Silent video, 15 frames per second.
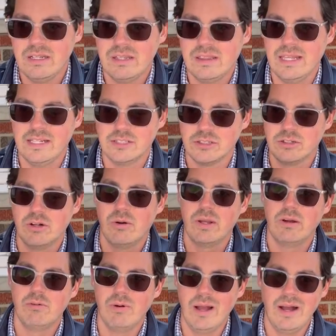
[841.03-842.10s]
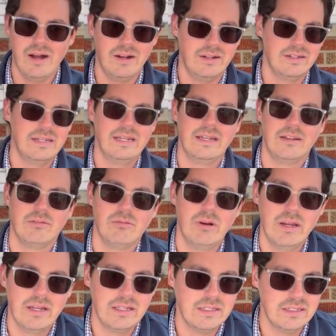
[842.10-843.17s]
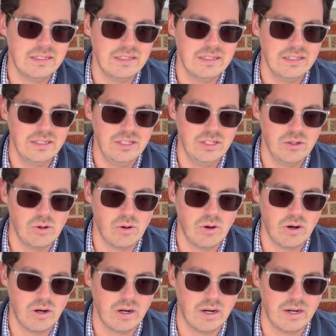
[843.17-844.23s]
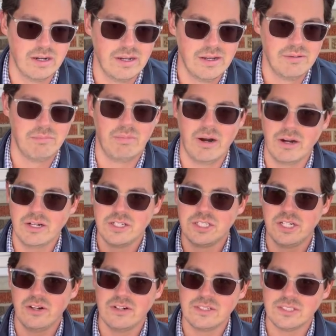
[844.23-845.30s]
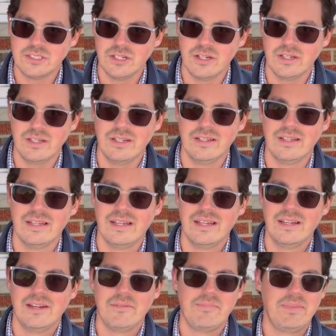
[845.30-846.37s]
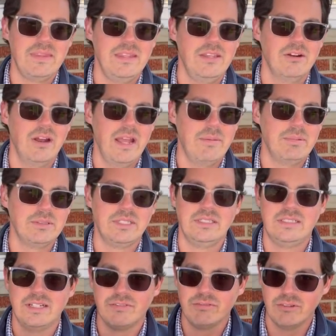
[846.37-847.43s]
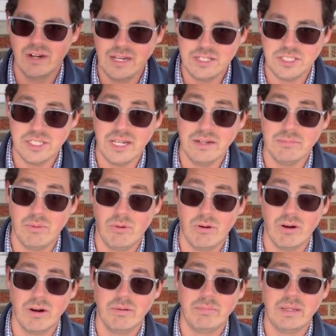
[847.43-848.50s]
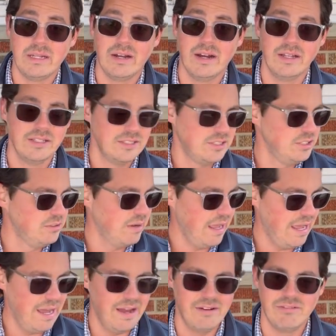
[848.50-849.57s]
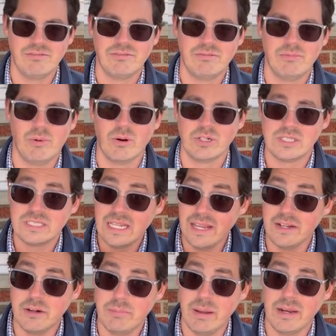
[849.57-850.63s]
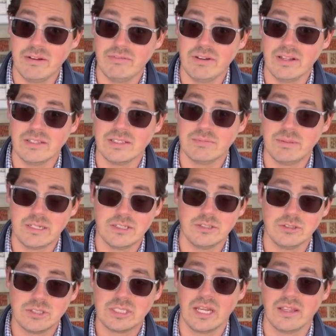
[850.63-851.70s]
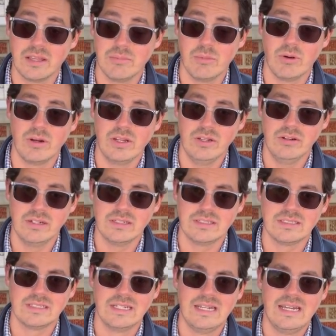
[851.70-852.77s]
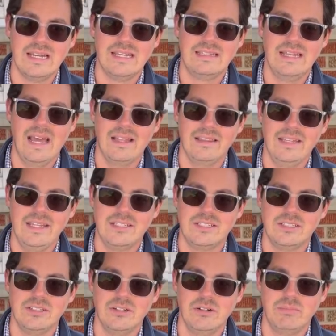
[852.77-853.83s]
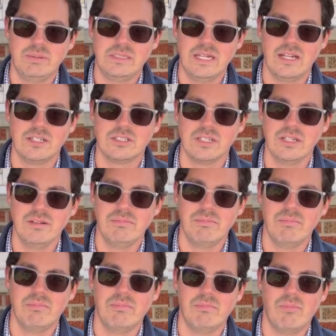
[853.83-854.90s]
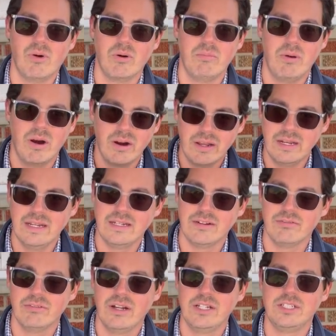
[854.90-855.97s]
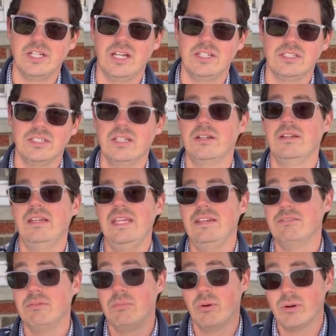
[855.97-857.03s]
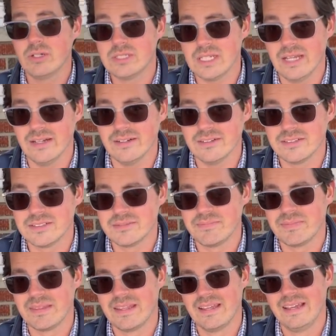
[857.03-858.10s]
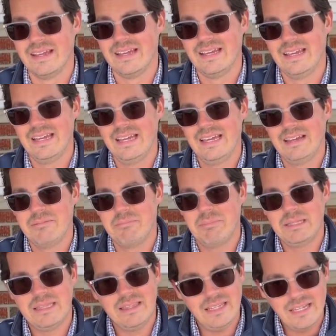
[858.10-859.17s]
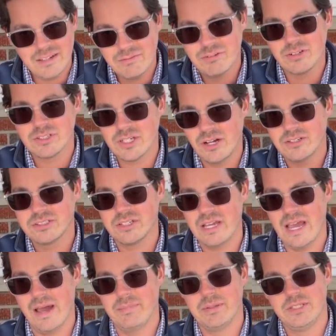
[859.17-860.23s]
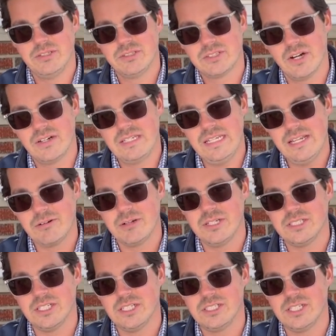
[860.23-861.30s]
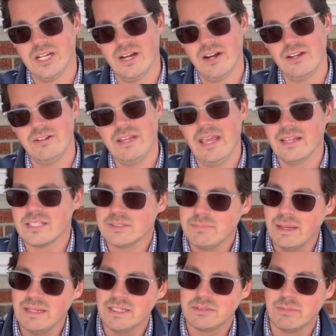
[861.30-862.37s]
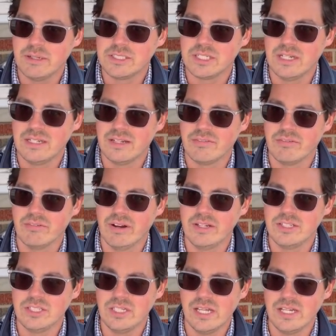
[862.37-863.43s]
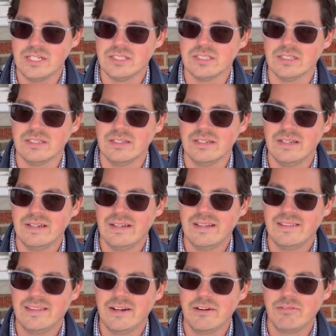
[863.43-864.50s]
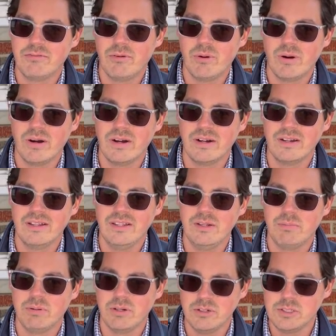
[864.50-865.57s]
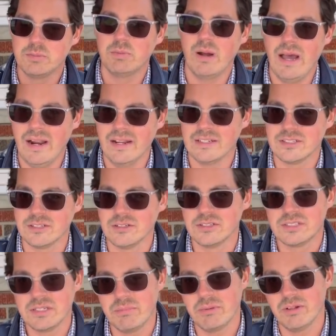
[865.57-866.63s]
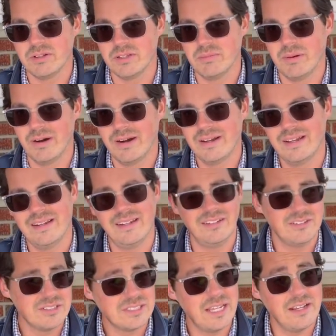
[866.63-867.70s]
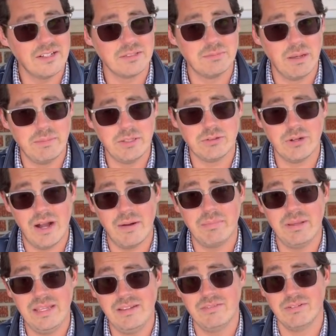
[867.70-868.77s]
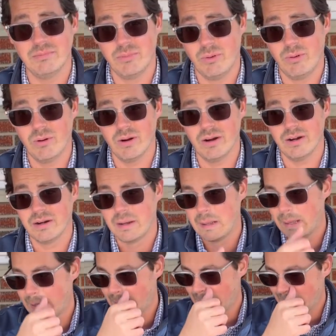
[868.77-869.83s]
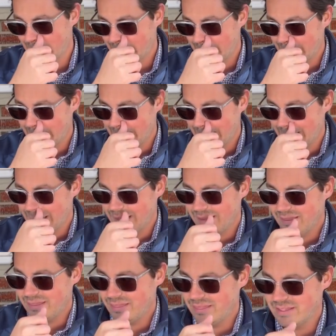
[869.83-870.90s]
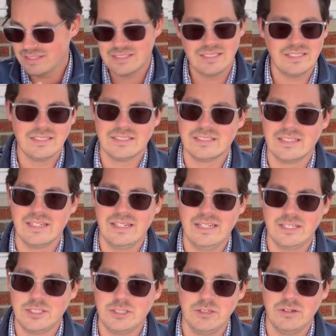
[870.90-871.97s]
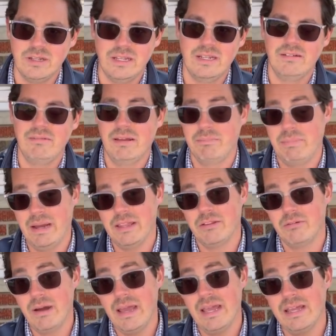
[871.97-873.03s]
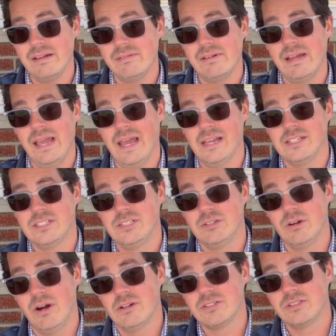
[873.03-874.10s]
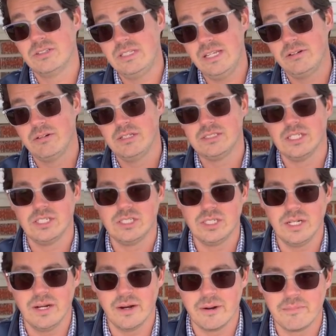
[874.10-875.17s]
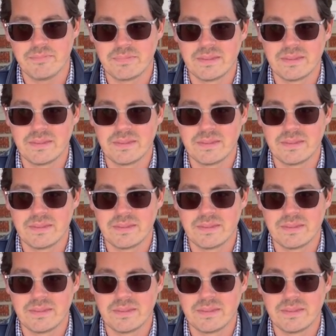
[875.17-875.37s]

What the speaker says: things are going well and when your market share is good, you're able to differentiate more because you have more scale benefits, because you're selling more units. That leads to potentially more marketing differentiation and even more sales. But the inverse also happens. You start decreasing share, you can't spend as much on differentiation, therefore you produce products that are similar in the market and your sales maybe drop even more. This is an issue, and by the way, as you're also decreasing share,